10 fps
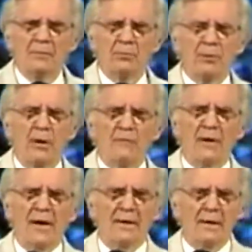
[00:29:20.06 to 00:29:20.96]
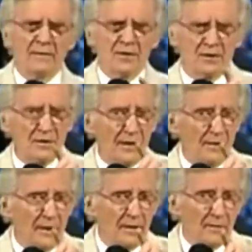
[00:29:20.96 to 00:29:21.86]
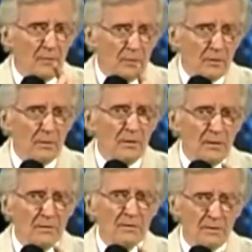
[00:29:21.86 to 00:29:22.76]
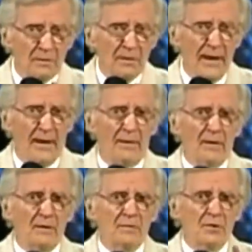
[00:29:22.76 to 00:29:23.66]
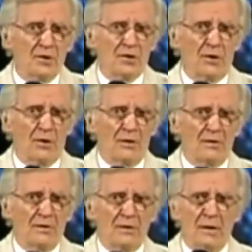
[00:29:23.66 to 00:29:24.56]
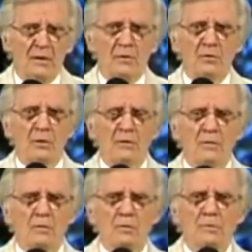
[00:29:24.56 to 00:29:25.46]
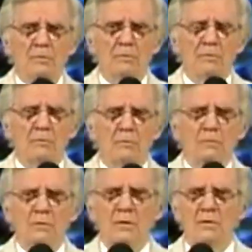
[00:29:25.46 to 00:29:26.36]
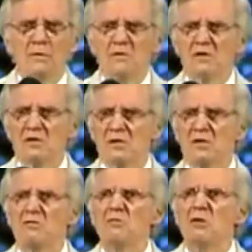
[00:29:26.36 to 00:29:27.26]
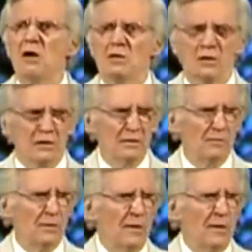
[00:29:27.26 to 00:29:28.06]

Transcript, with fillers: But the prophet Haggai says, now look at now, you're discouraged and you, you, you think that this is nothing and